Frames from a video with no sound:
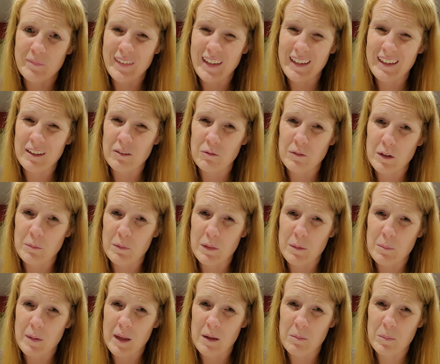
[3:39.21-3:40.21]
it can rip
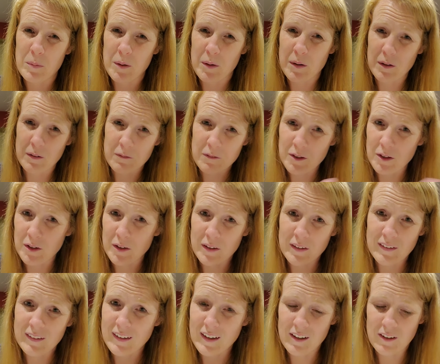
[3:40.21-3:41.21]
the paper if you're
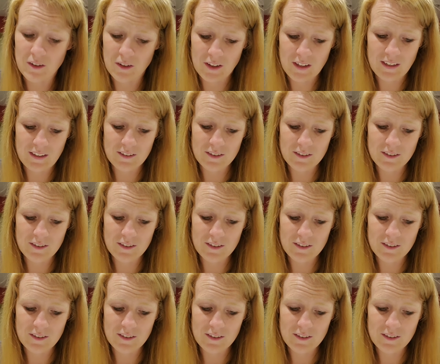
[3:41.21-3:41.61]
coloring.